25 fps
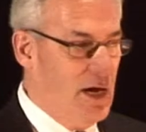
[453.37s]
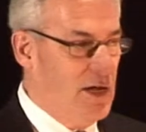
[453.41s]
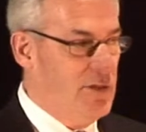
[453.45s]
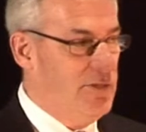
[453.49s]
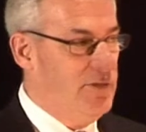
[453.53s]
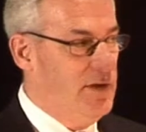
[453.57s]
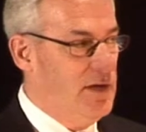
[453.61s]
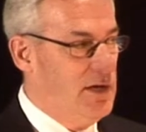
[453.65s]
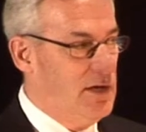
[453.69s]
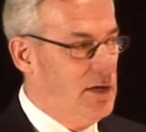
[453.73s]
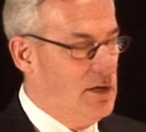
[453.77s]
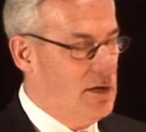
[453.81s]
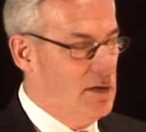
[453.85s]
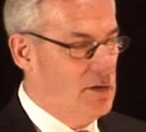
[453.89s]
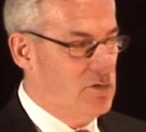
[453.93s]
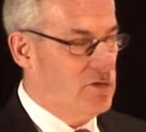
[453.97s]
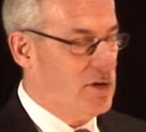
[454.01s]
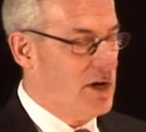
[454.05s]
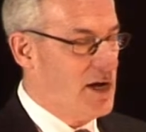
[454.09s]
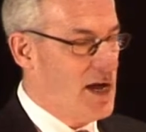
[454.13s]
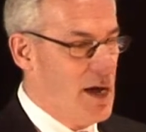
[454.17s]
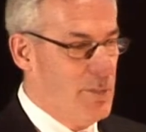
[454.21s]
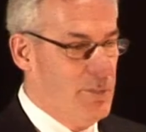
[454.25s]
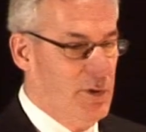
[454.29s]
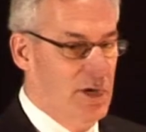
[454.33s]
I think it's
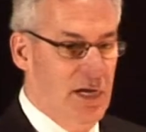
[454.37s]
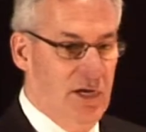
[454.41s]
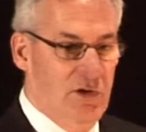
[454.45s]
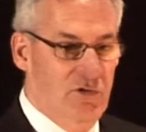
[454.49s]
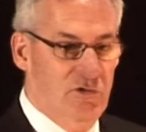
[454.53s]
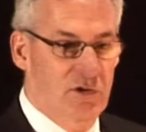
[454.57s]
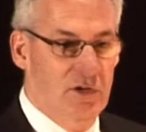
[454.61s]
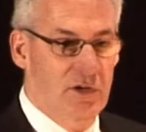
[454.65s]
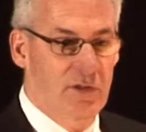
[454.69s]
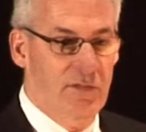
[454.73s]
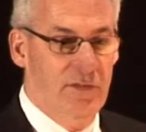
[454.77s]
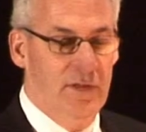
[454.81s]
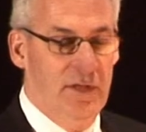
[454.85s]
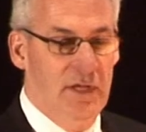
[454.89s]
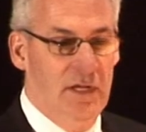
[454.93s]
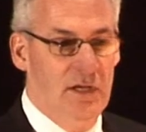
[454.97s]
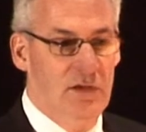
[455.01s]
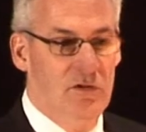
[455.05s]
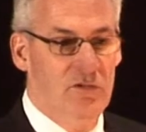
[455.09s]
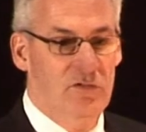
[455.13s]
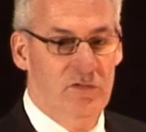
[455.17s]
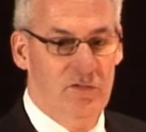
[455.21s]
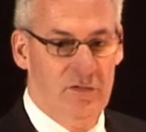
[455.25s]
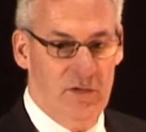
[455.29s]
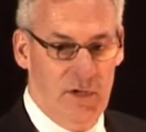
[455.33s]
a combination of
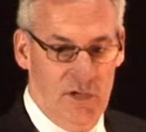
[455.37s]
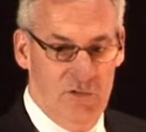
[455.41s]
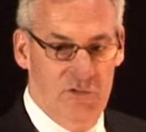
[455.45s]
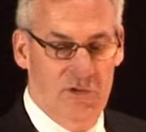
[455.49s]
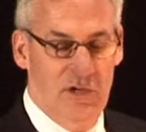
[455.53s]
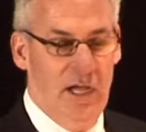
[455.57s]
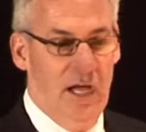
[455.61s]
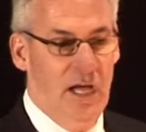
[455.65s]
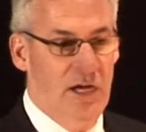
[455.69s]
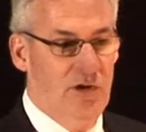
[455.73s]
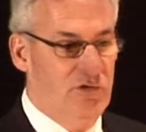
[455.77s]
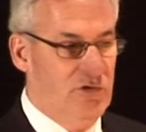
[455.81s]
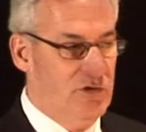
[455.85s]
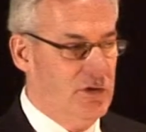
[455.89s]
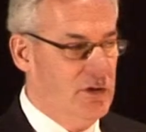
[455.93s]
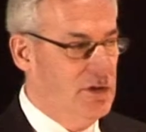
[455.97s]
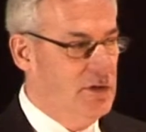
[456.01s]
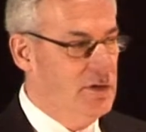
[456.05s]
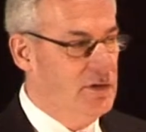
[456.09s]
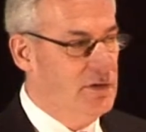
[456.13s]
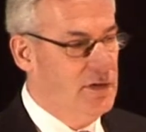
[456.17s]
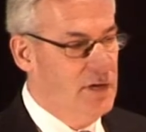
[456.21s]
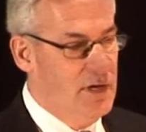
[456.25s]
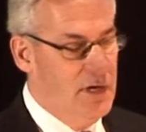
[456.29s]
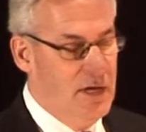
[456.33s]
things,
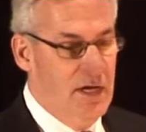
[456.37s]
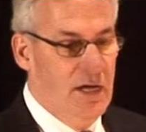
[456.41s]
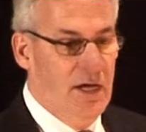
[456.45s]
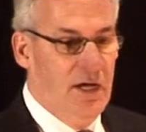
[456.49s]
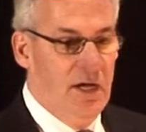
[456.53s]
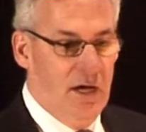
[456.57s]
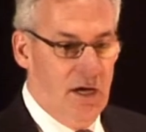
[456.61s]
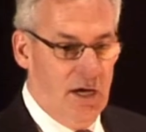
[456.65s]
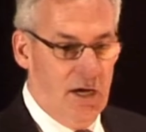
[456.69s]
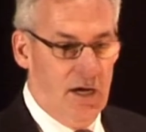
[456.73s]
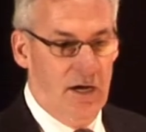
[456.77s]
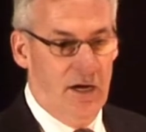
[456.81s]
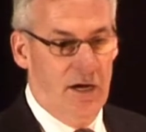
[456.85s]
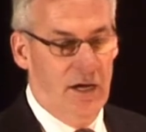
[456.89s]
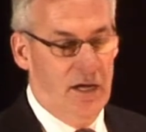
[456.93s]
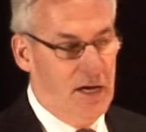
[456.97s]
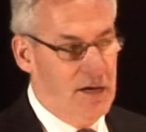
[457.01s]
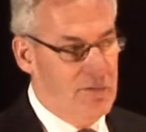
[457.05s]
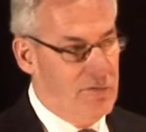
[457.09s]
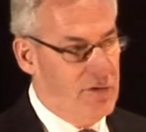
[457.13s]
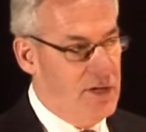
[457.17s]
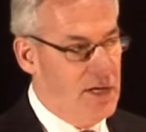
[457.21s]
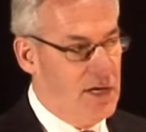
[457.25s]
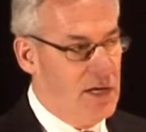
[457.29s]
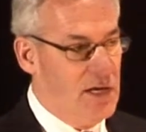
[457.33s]
education uh,
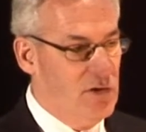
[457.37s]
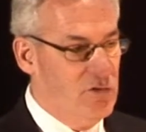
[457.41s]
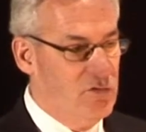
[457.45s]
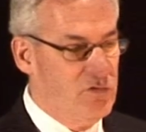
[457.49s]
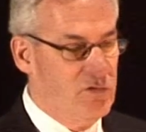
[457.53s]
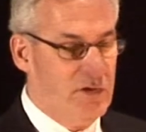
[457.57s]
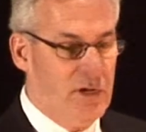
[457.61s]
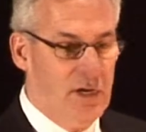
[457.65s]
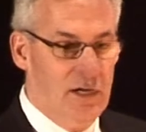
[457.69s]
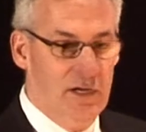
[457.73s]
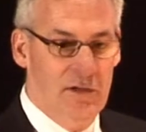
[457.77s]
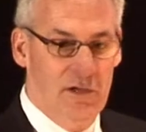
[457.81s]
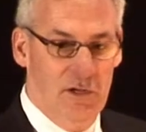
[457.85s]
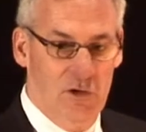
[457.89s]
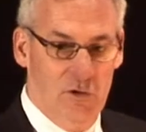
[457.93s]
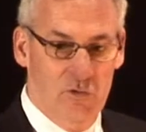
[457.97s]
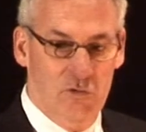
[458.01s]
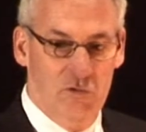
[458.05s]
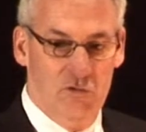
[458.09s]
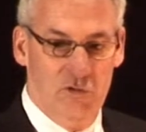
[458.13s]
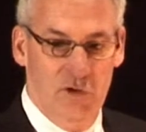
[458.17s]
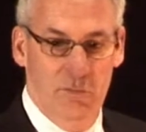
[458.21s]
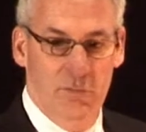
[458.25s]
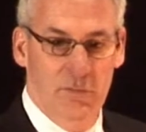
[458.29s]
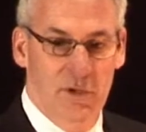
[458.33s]
and everything else that, I, you
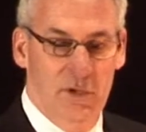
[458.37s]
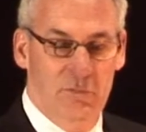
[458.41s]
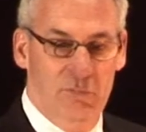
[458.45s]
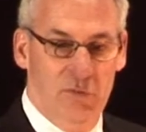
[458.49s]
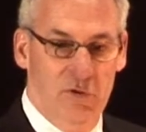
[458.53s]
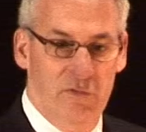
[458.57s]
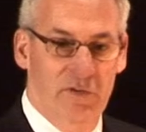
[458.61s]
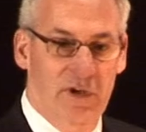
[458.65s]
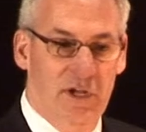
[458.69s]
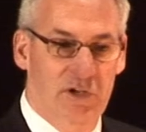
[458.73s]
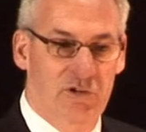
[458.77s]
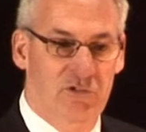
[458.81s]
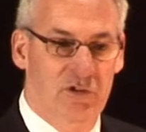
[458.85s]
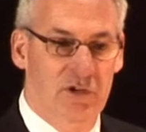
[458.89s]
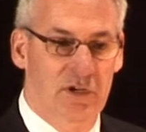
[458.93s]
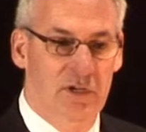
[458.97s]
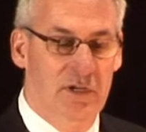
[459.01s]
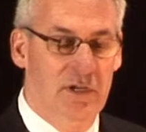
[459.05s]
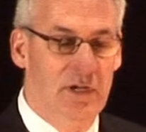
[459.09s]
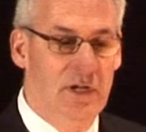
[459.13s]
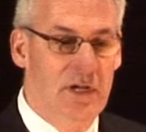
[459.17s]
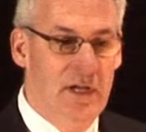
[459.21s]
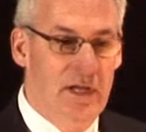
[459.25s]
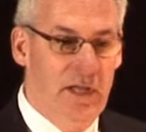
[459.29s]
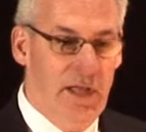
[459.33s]
know, treatment,
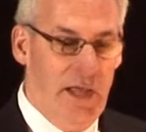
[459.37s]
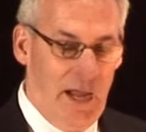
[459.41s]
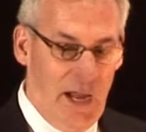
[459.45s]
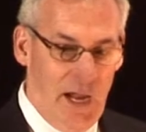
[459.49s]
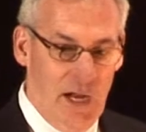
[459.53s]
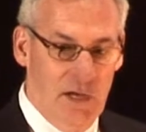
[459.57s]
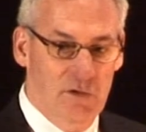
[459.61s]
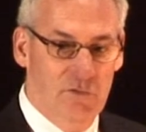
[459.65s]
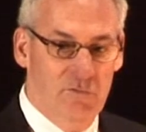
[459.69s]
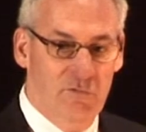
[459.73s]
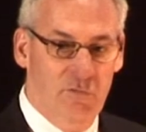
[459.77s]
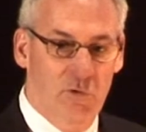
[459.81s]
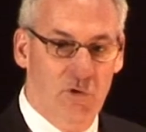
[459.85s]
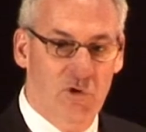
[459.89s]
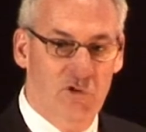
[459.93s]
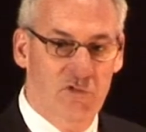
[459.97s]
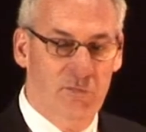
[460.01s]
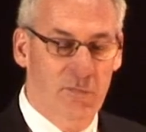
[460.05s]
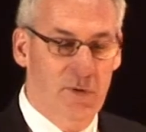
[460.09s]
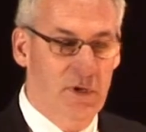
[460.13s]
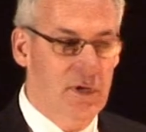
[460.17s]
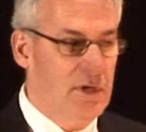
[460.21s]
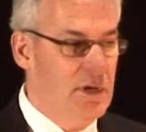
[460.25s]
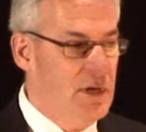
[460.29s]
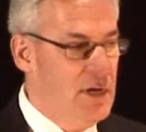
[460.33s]
prevention, and
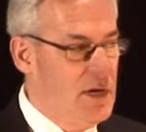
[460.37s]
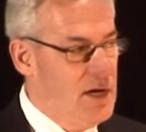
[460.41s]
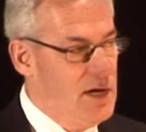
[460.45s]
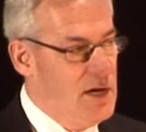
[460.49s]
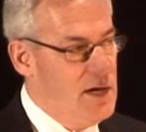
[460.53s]
enforcement